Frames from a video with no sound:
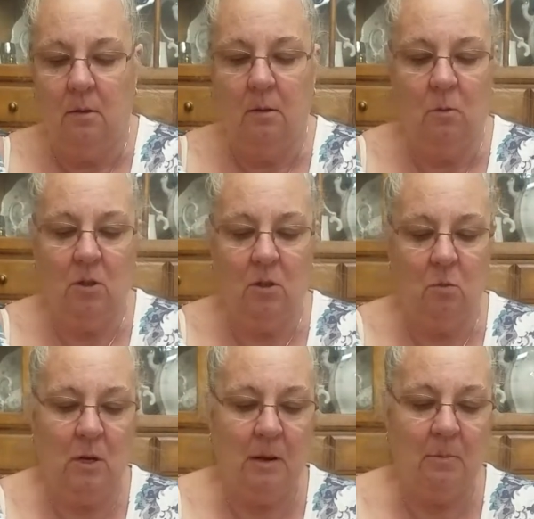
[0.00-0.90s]
which is
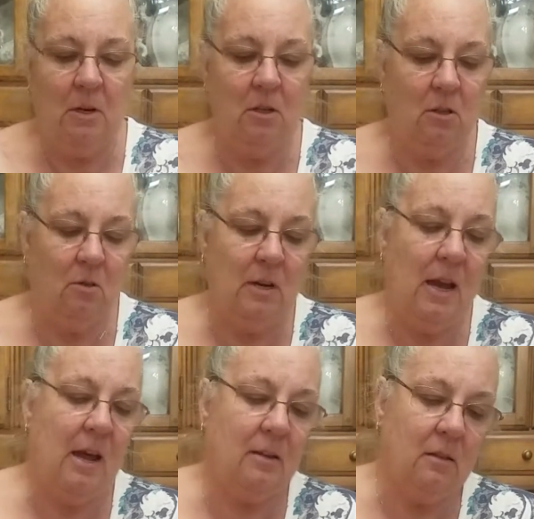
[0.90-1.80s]
what I'm going to do
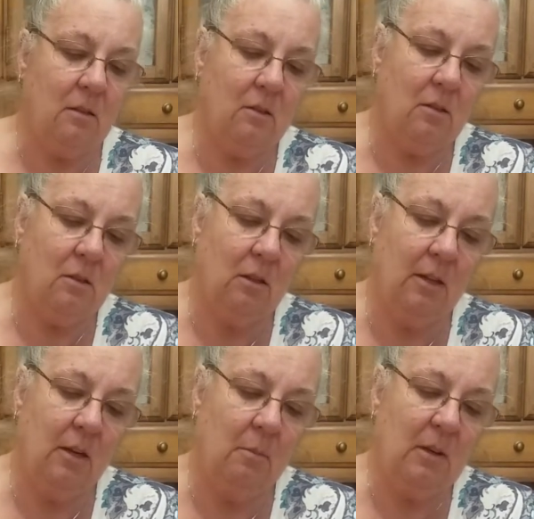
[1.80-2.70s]
next. It's just a
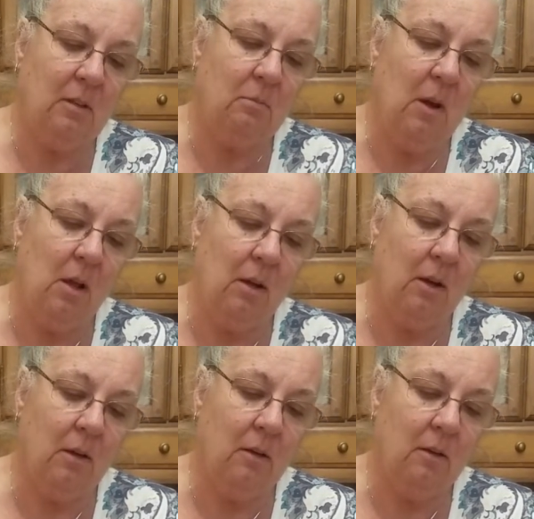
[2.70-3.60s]
little bit smaller.